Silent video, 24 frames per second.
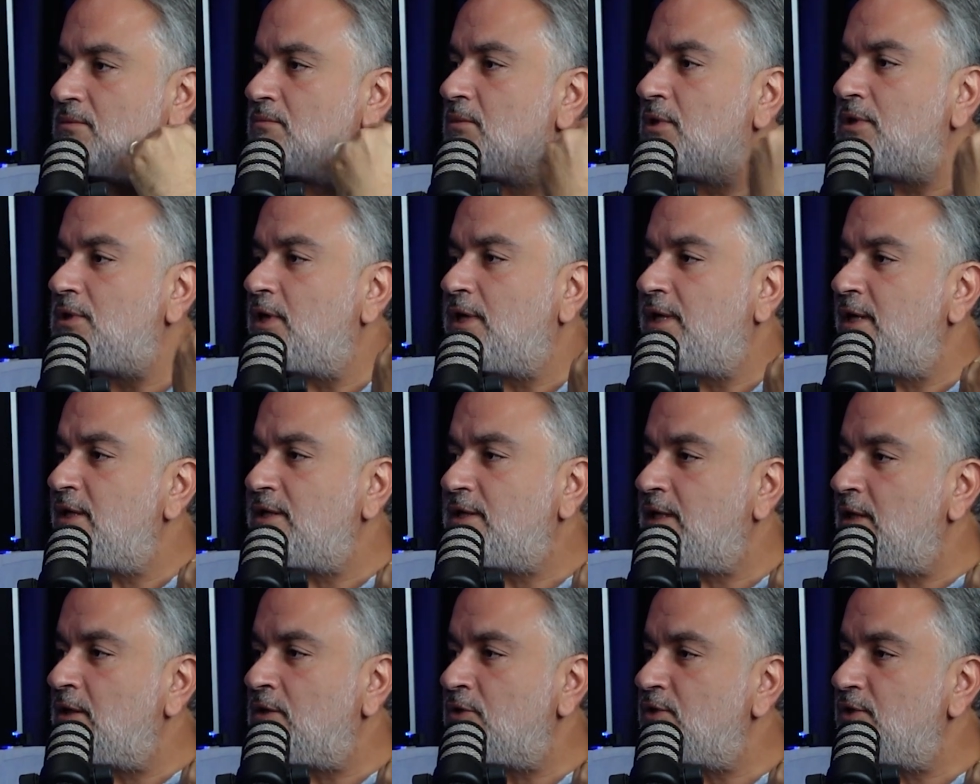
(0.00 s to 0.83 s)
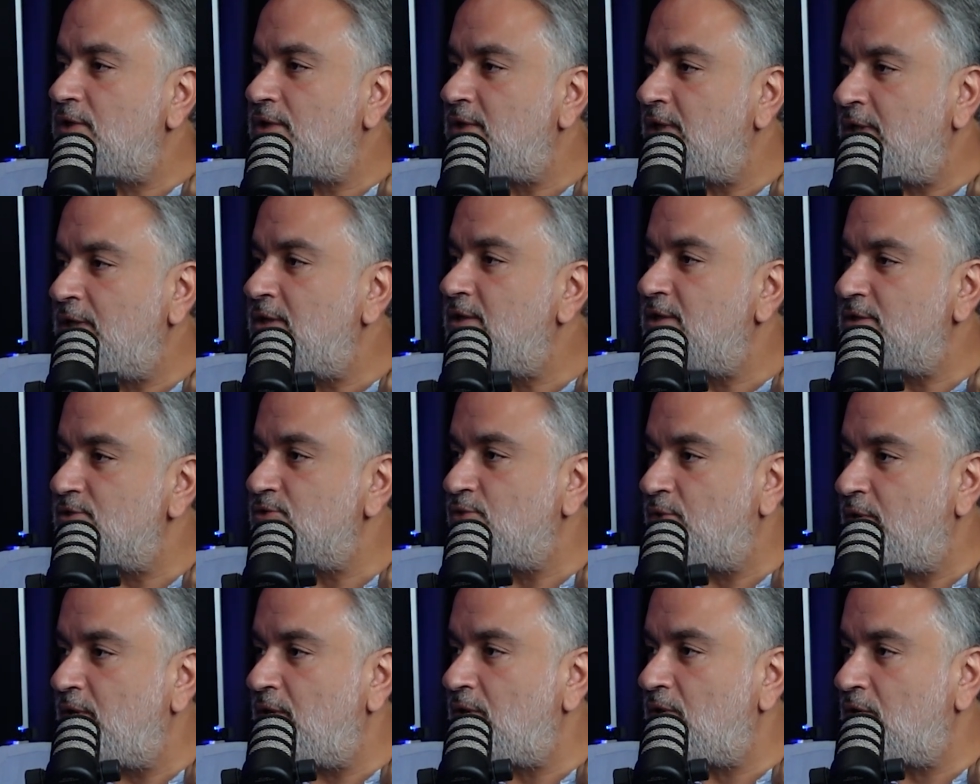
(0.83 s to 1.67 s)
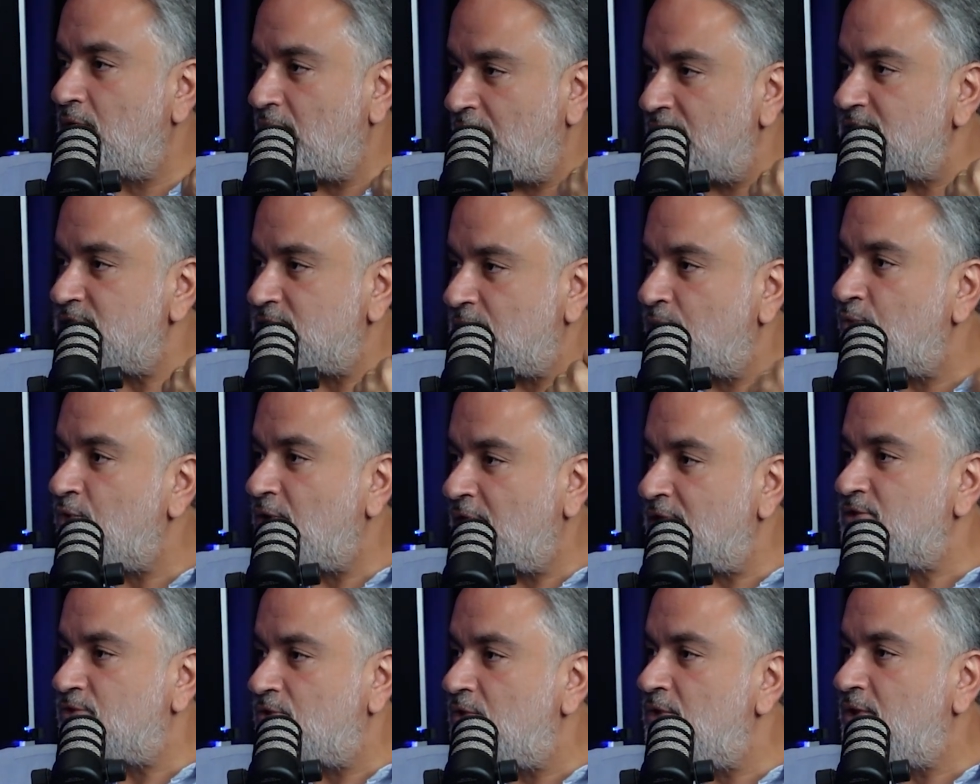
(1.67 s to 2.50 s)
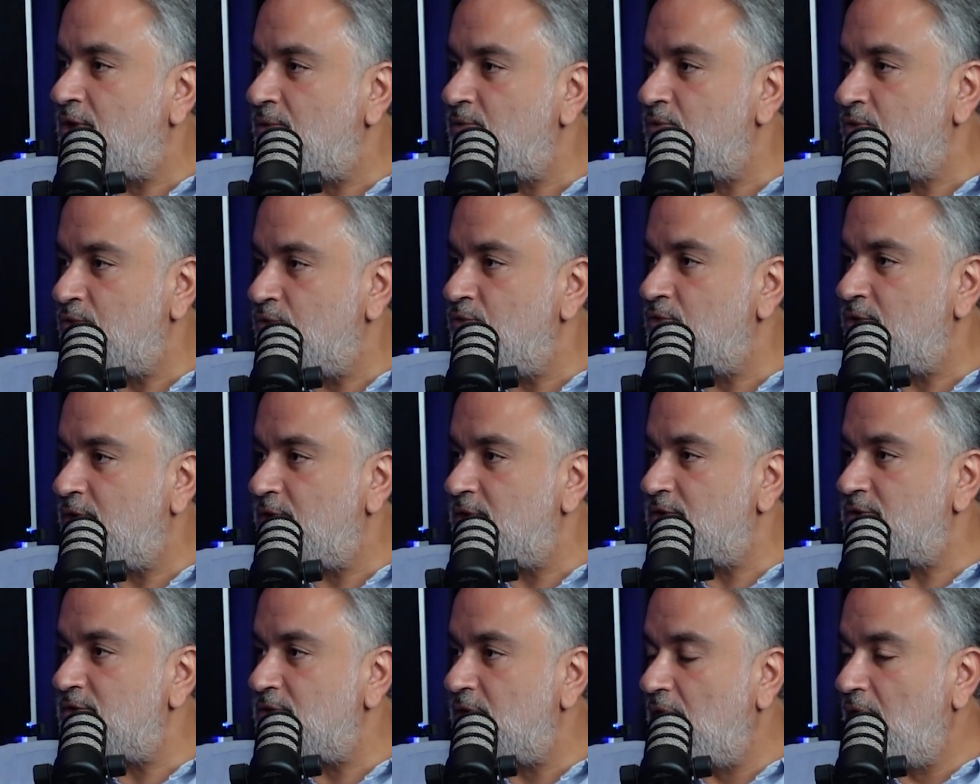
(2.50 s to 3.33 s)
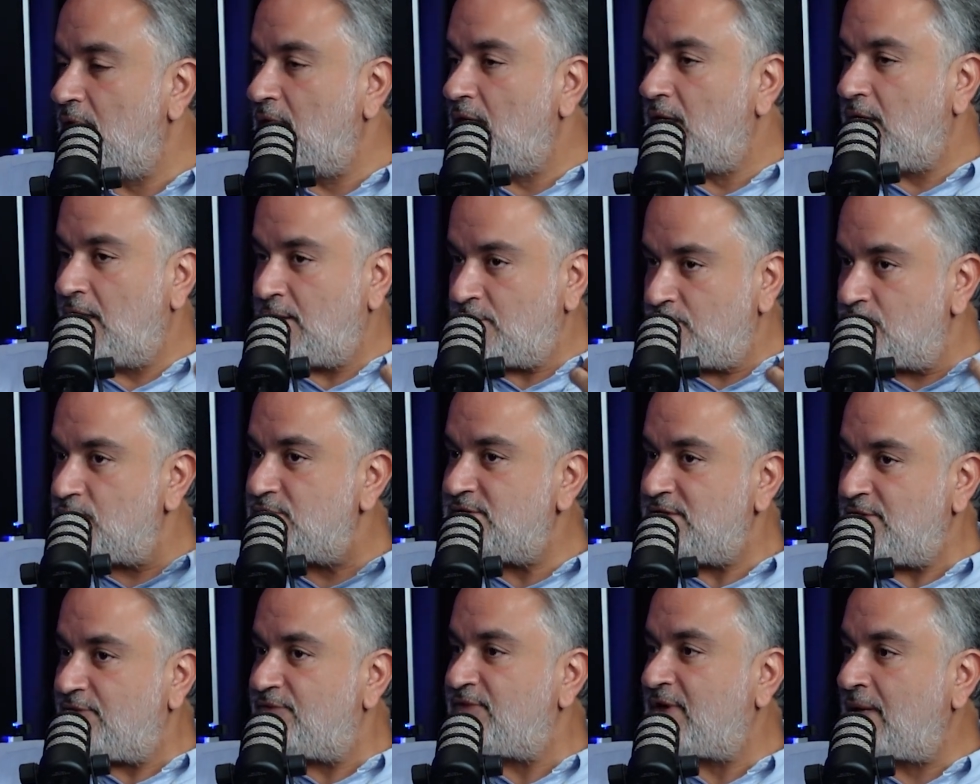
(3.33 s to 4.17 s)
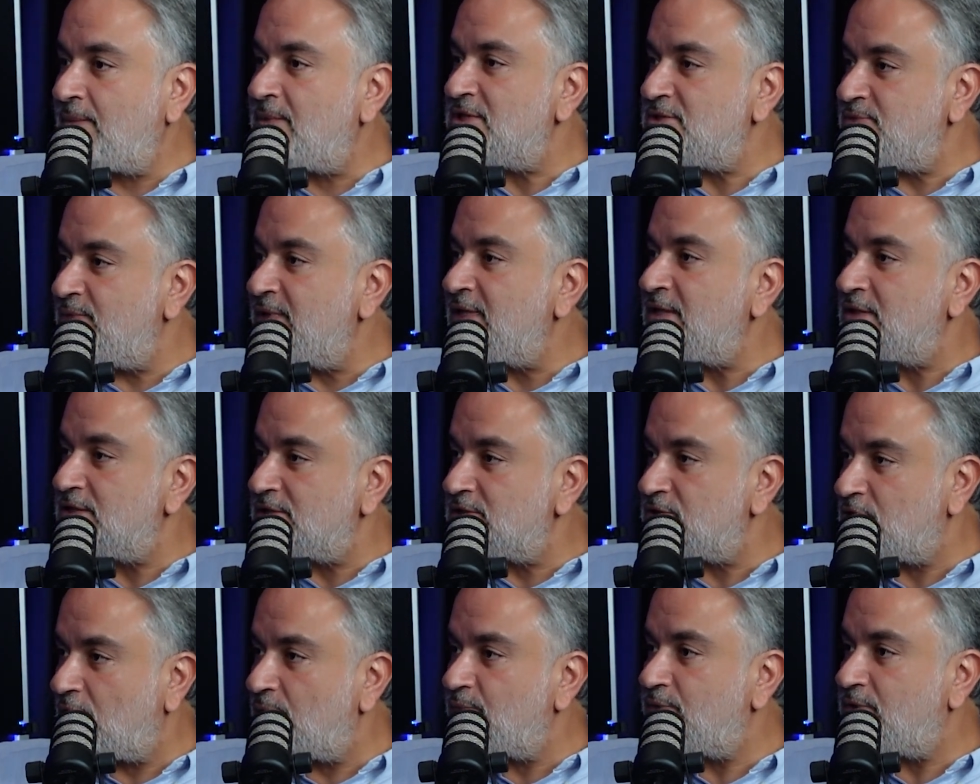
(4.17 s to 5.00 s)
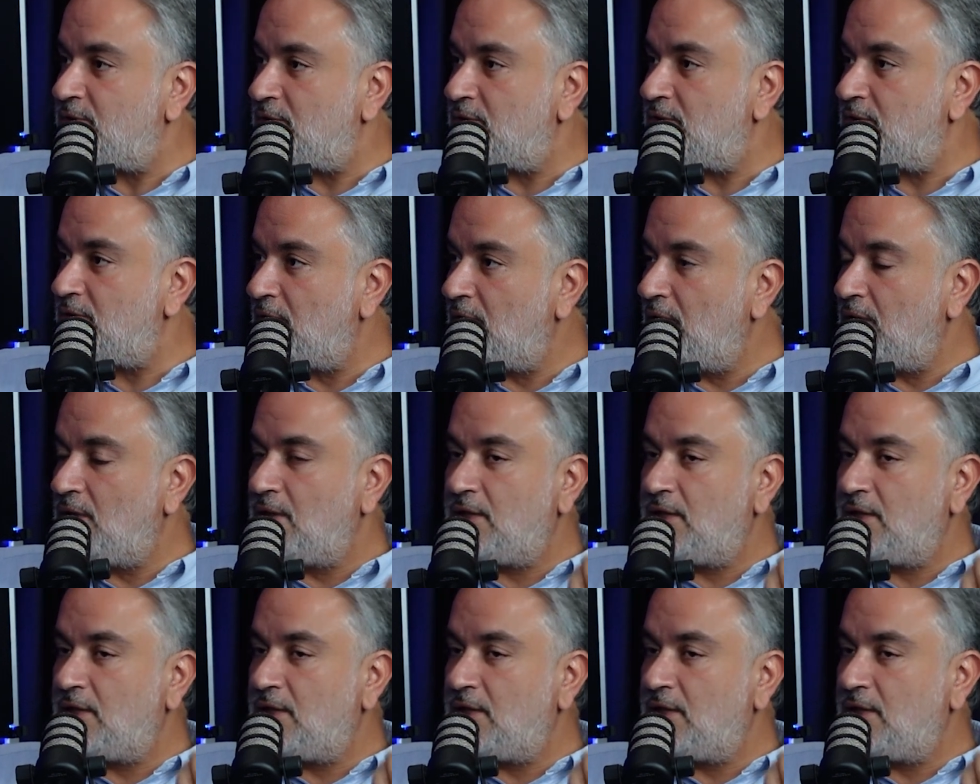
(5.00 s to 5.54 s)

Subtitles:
But a kid cannot think this way unless someone has told him to do this. And you see families being disrupted.